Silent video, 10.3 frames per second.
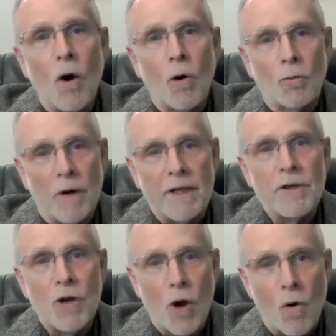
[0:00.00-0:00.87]
already
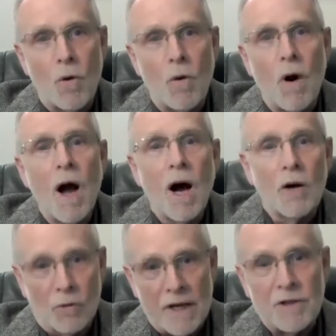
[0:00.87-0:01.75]
know a
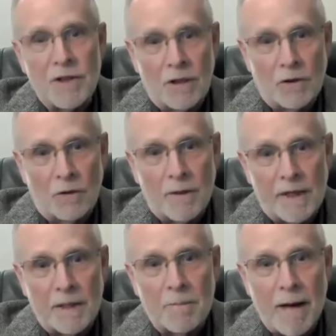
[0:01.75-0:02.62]
great deal
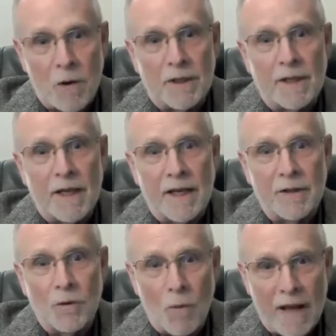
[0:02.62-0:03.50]
already about it
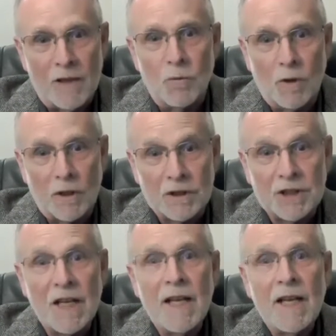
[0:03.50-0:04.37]
and the way it works